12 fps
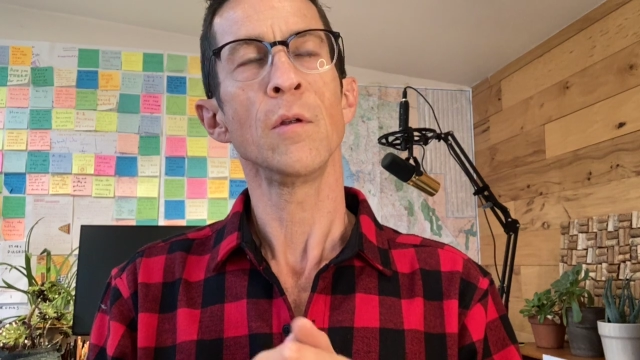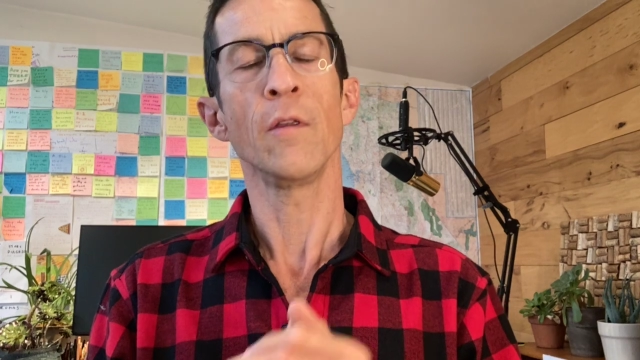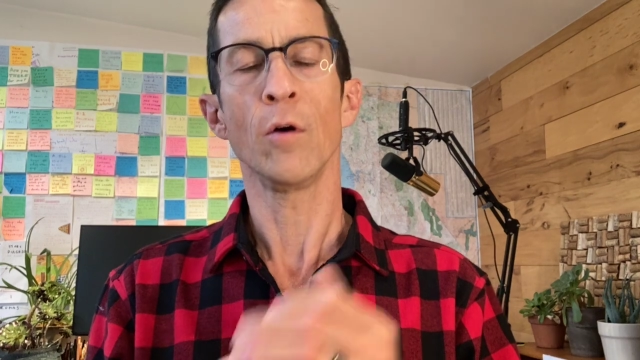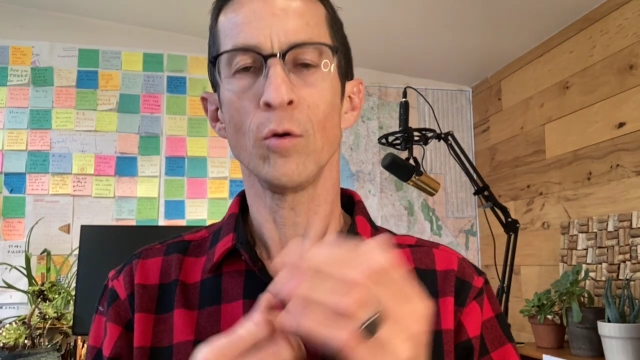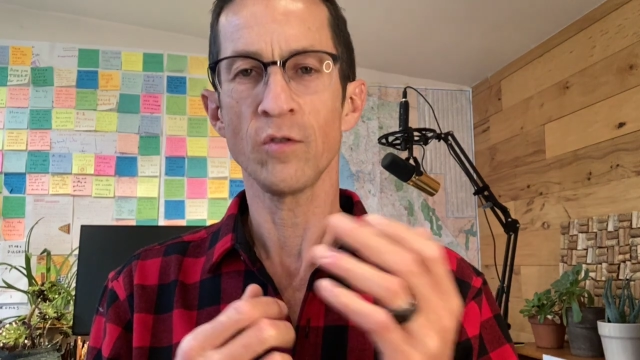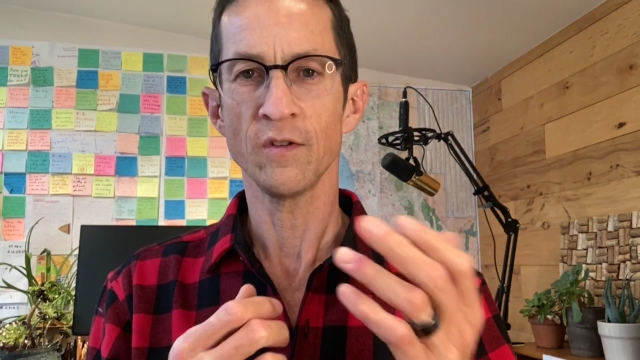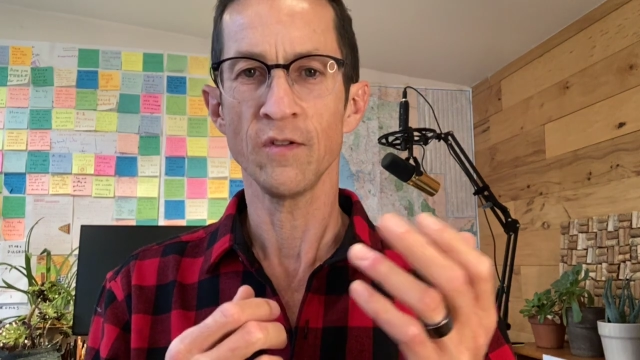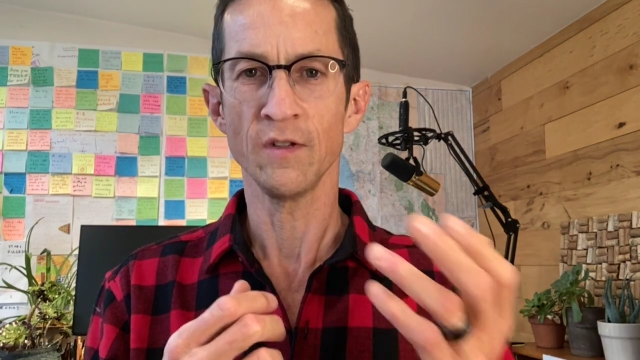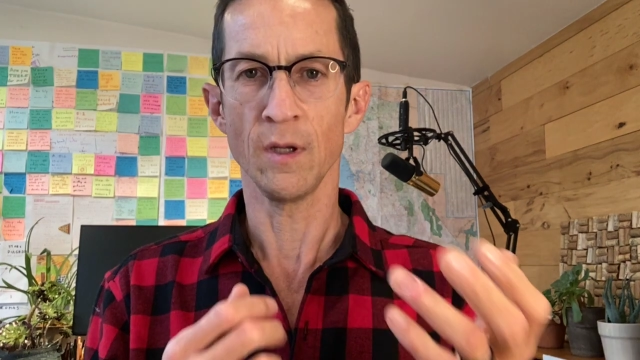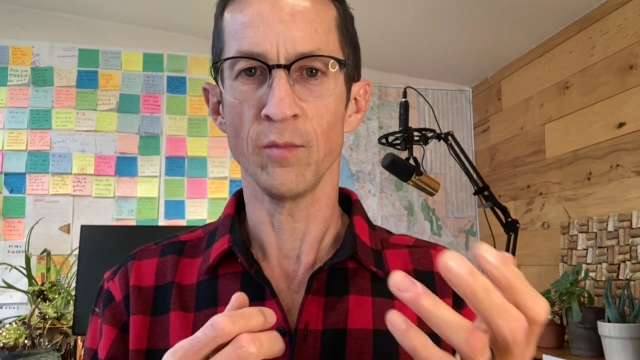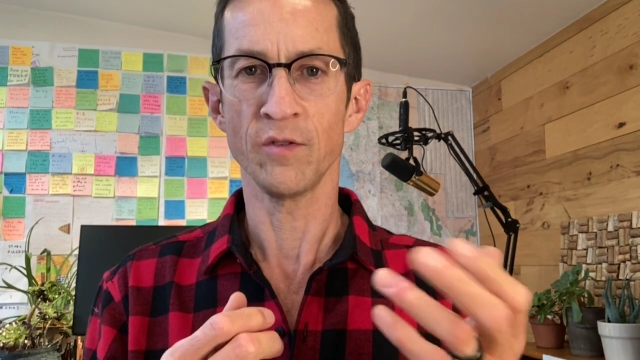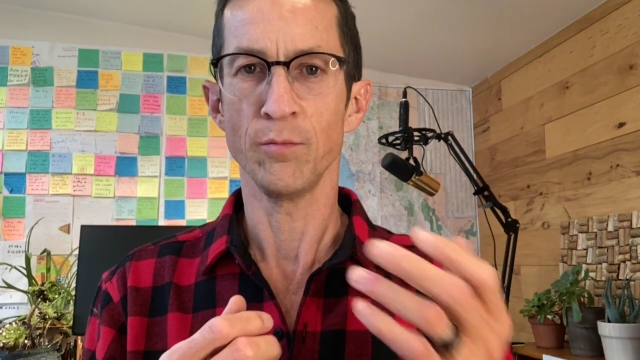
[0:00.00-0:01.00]
the host is
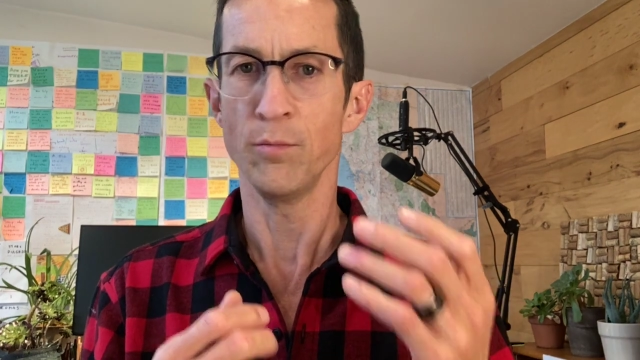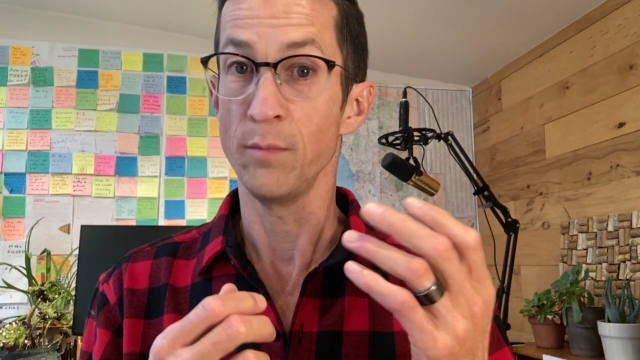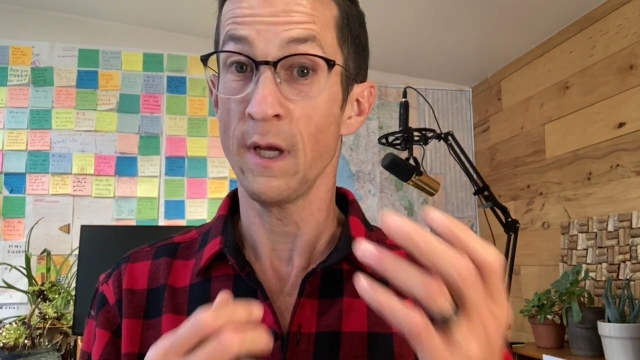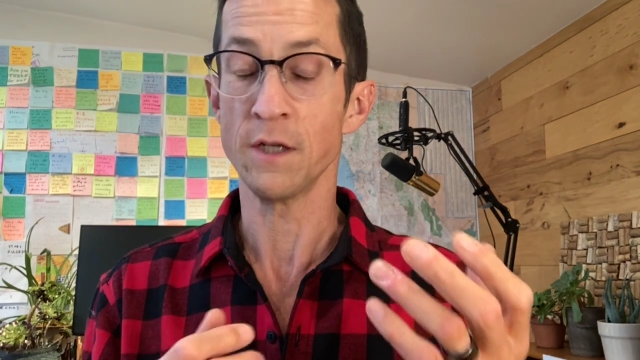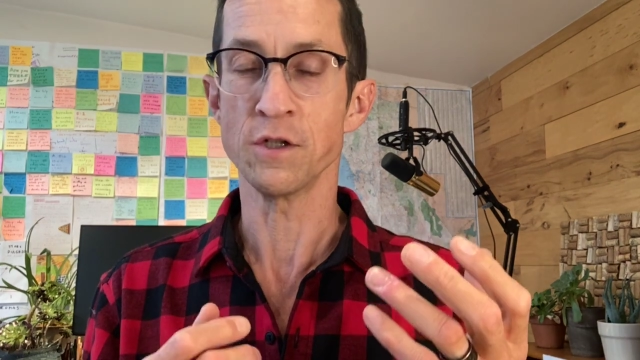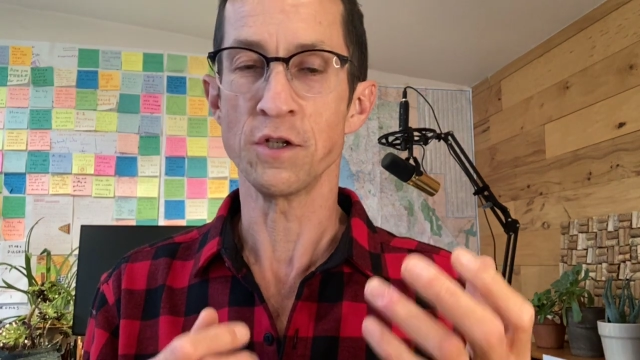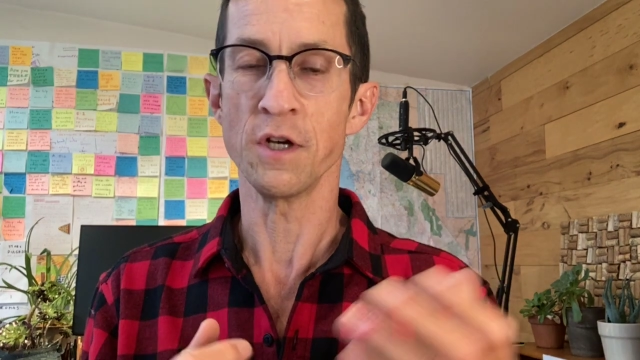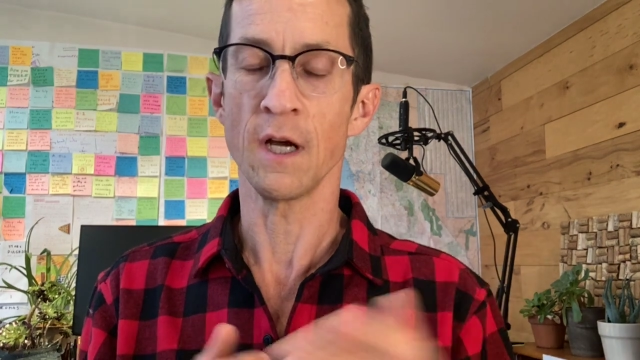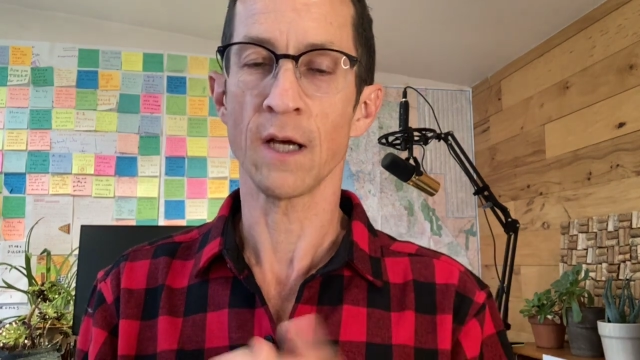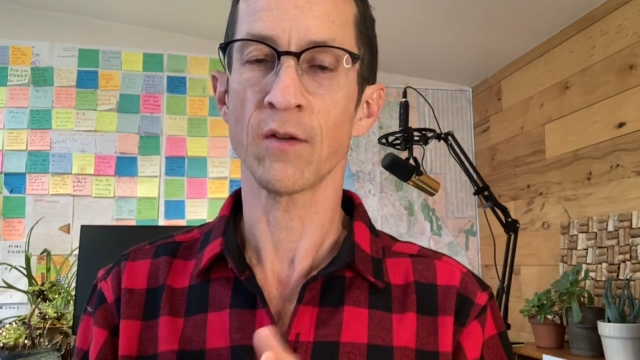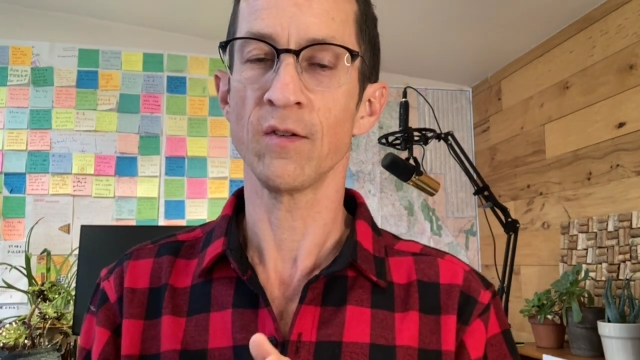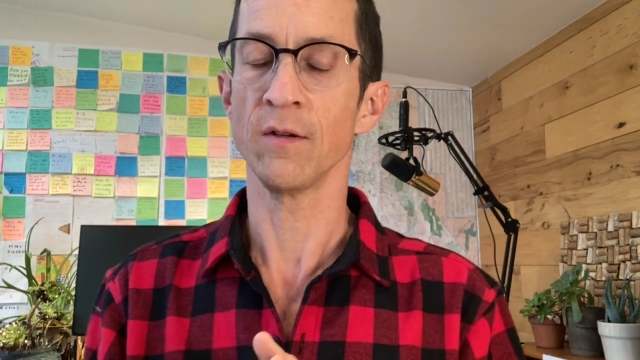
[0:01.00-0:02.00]
named Major
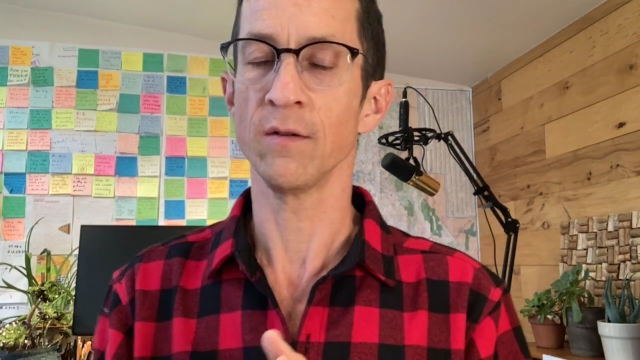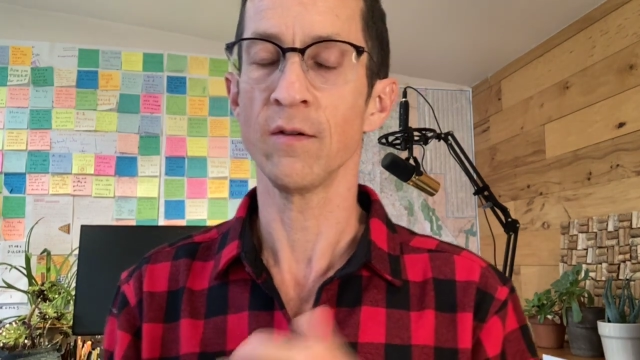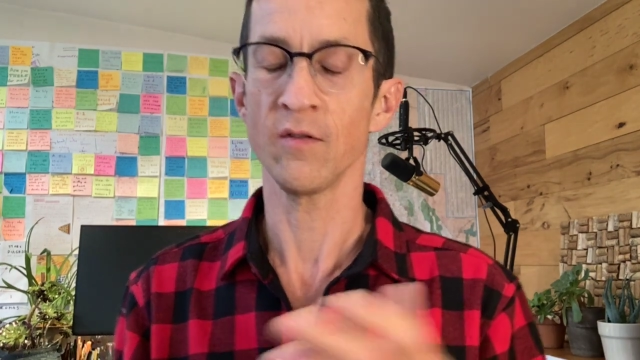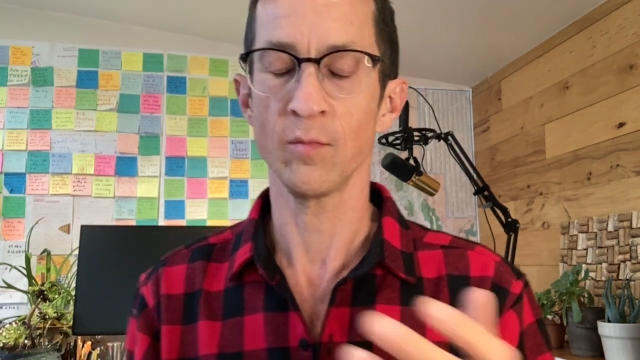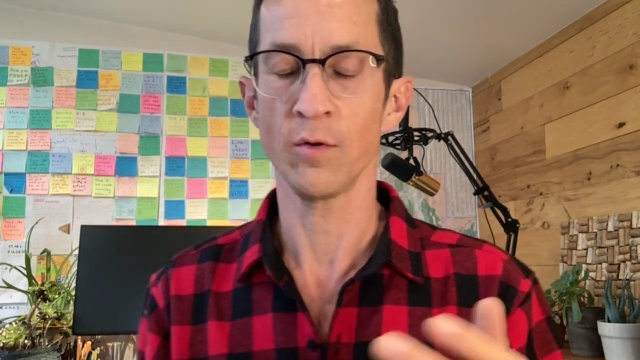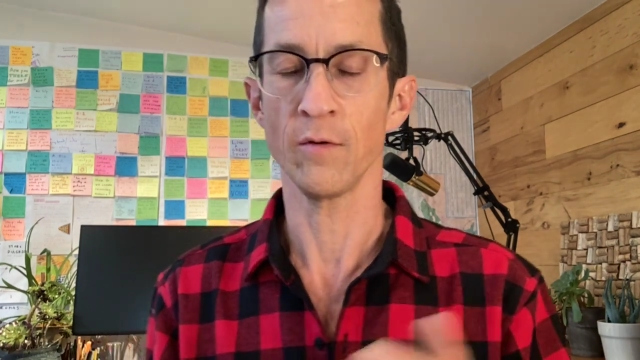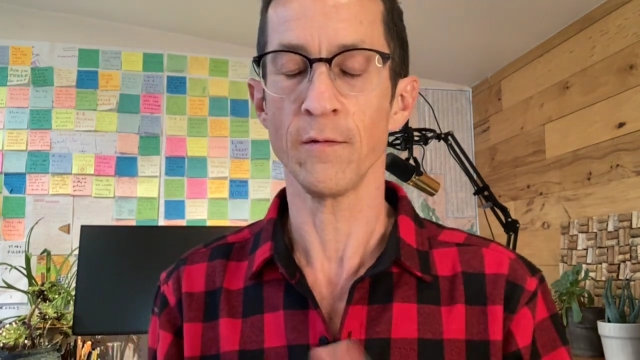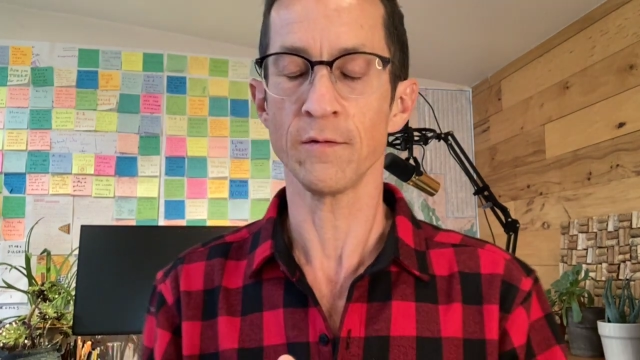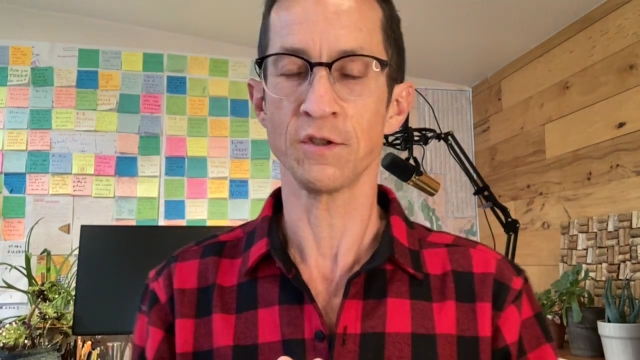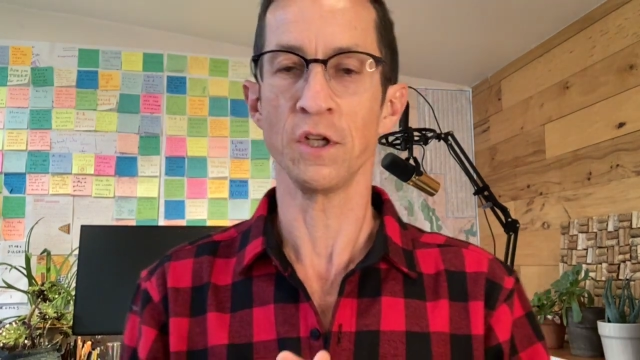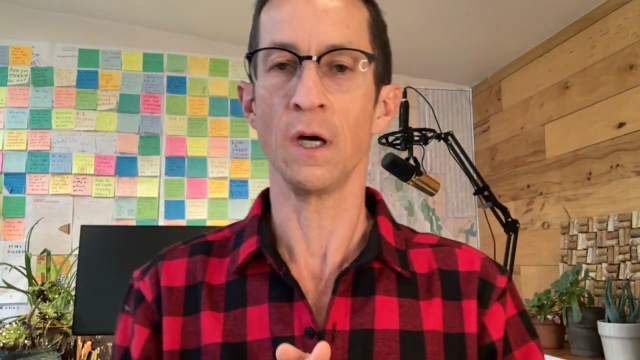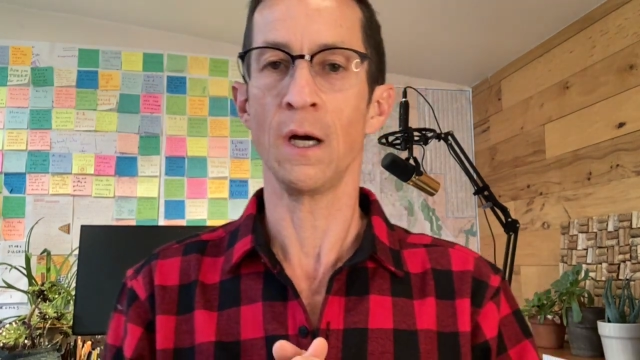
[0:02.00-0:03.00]
Jackson, does a beautiful
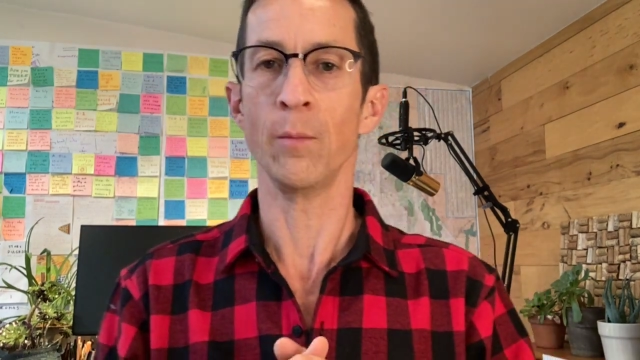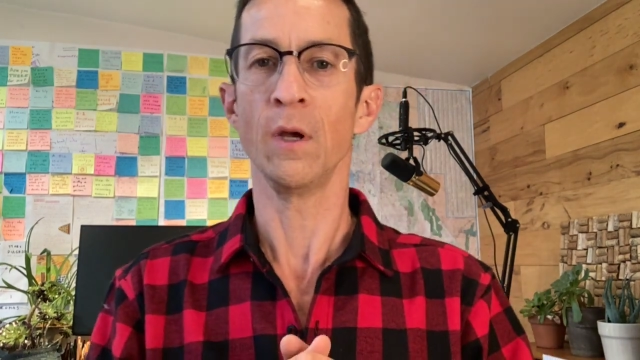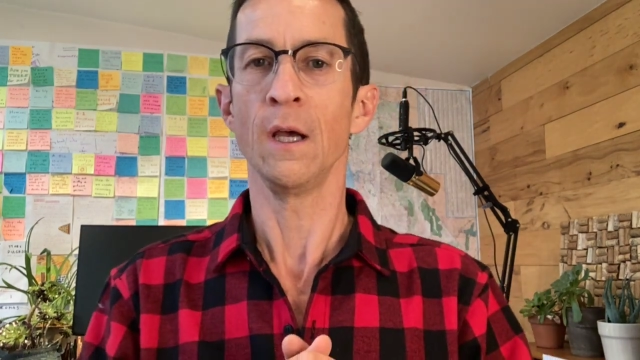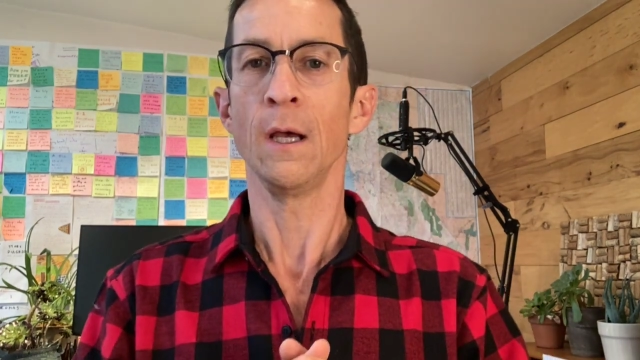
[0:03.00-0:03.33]
job,